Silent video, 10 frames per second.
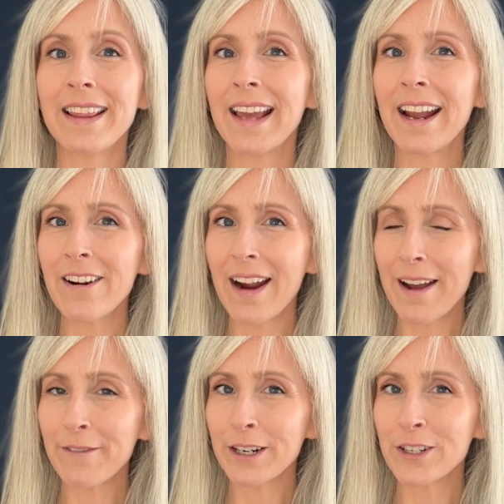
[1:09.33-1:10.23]
their
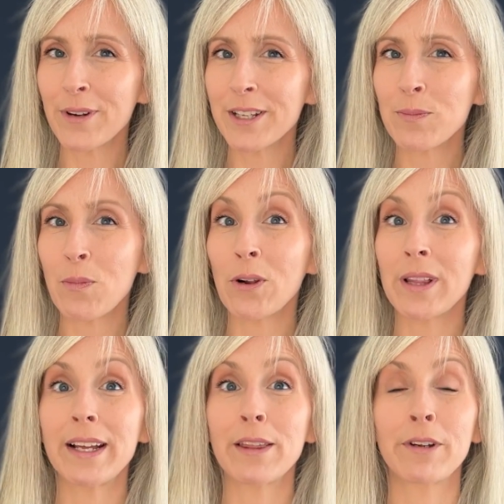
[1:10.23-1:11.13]
average runs more
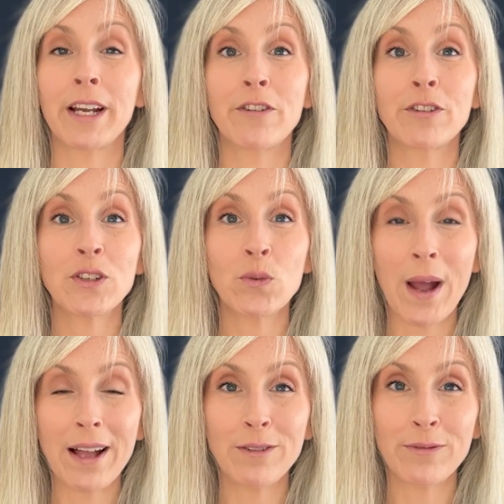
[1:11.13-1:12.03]
like
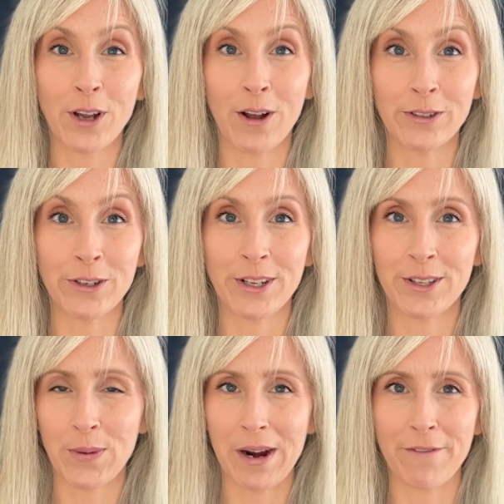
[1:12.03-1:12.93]
$312 a
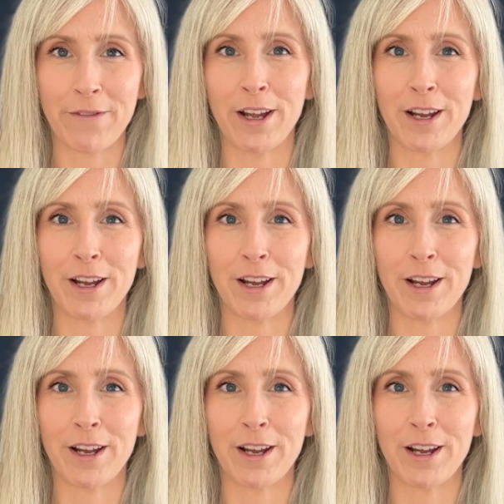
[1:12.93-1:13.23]
square foot